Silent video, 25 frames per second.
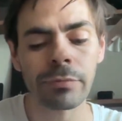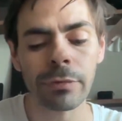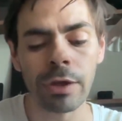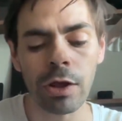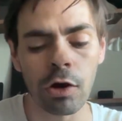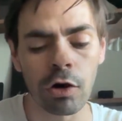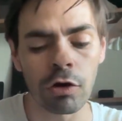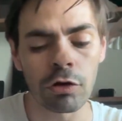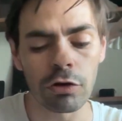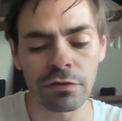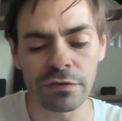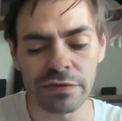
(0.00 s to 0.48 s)

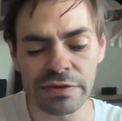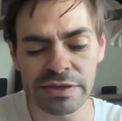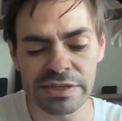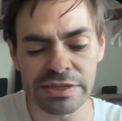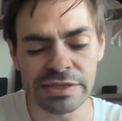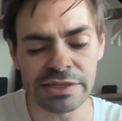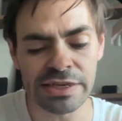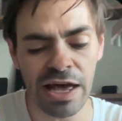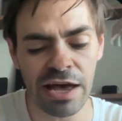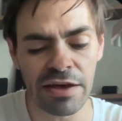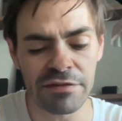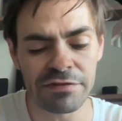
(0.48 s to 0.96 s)
All of this
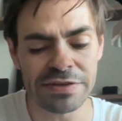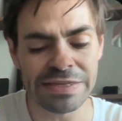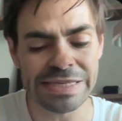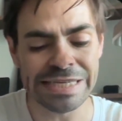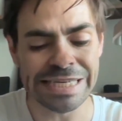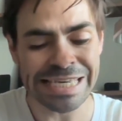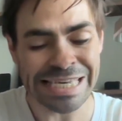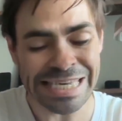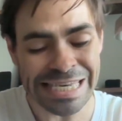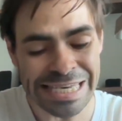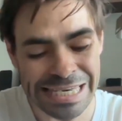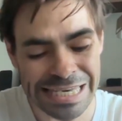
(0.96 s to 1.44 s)
stuff is
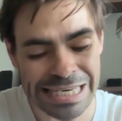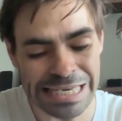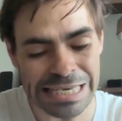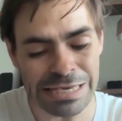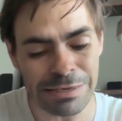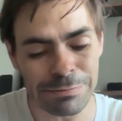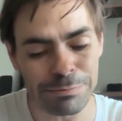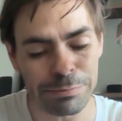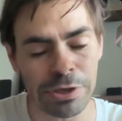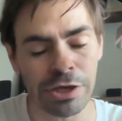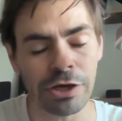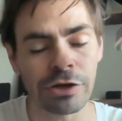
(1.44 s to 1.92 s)

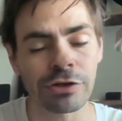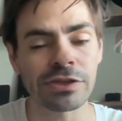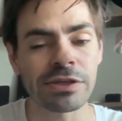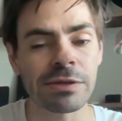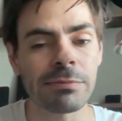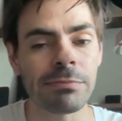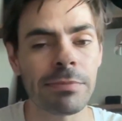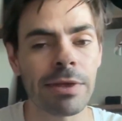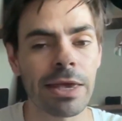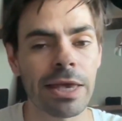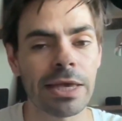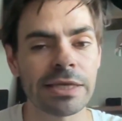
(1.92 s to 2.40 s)
key because it
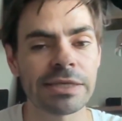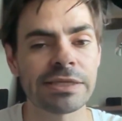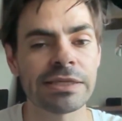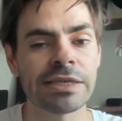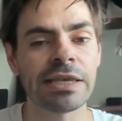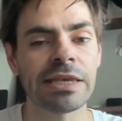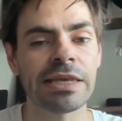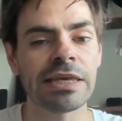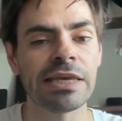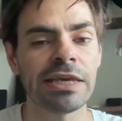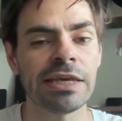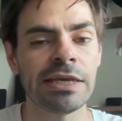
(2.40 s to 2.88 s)
makes it
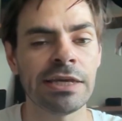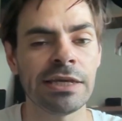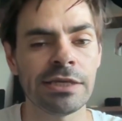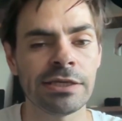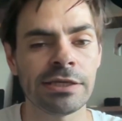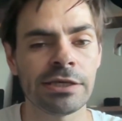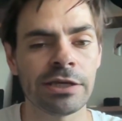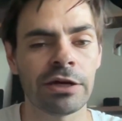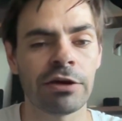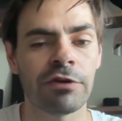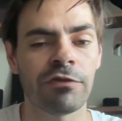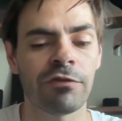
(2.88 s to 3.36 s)

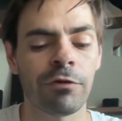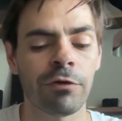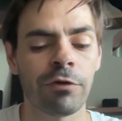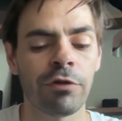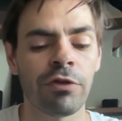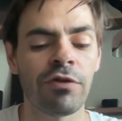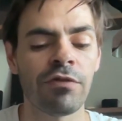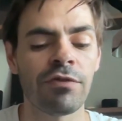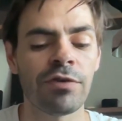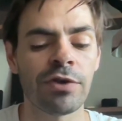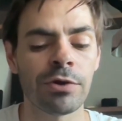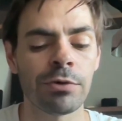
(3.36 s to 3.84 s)
easier for
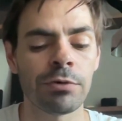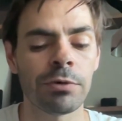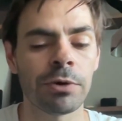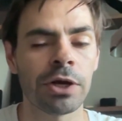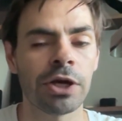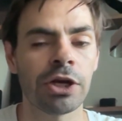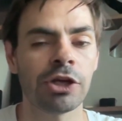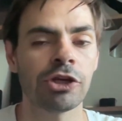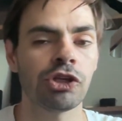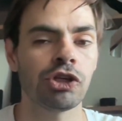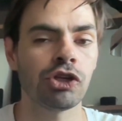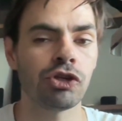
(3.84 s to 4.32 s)
the
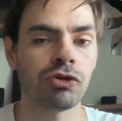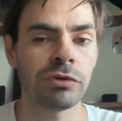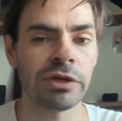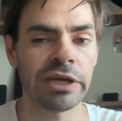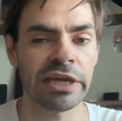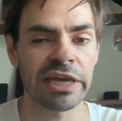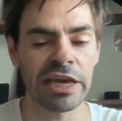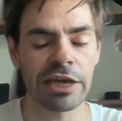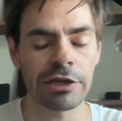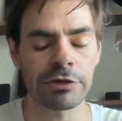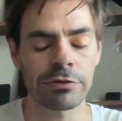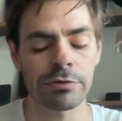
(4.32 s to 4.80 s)
viewer to
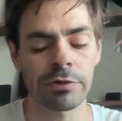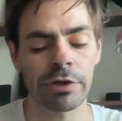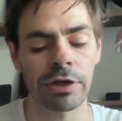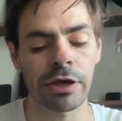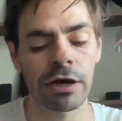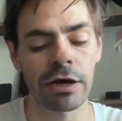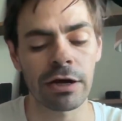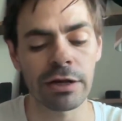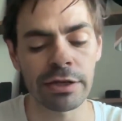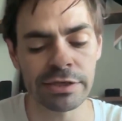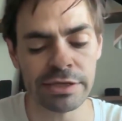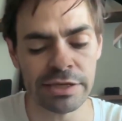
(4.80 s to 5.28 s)
engage with the
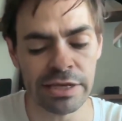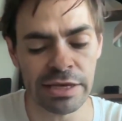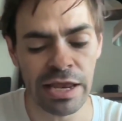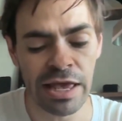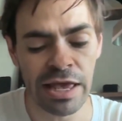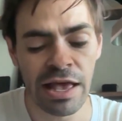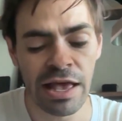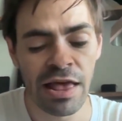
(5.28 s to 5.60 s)
content.